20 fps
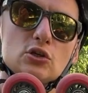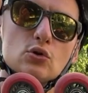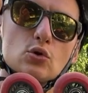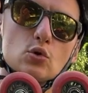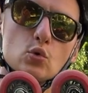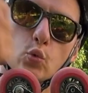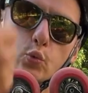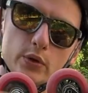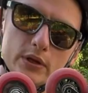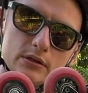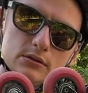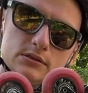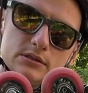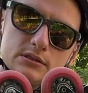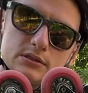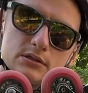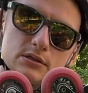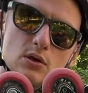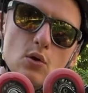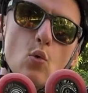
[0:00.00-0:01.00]
your wheels
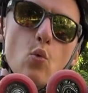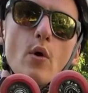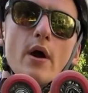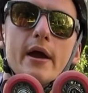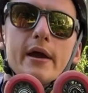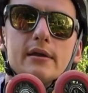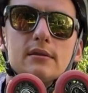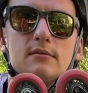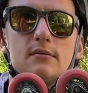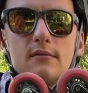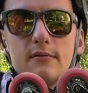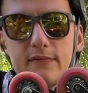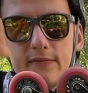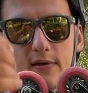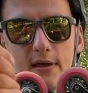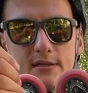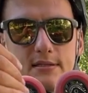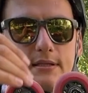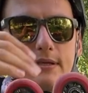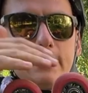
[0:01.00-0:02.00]
quite
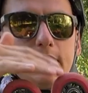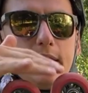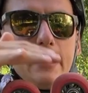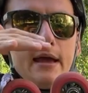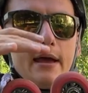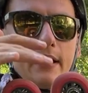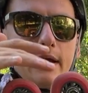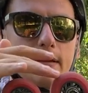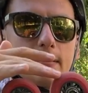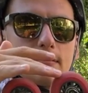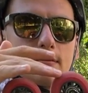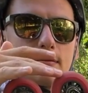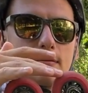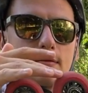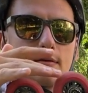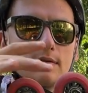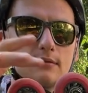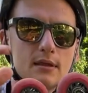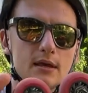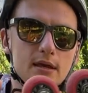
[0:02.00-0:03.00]
fastly
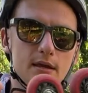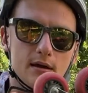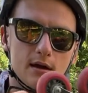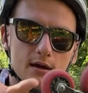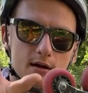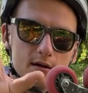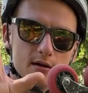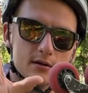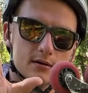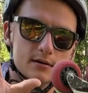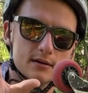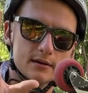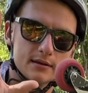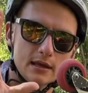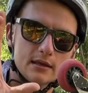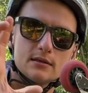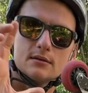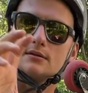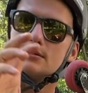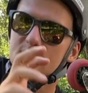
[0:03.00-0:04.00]
and they are
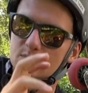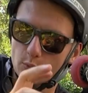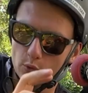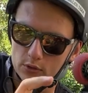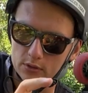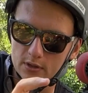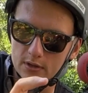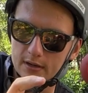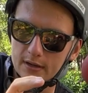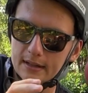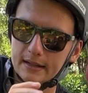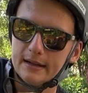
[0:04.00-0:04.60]
getting smaller.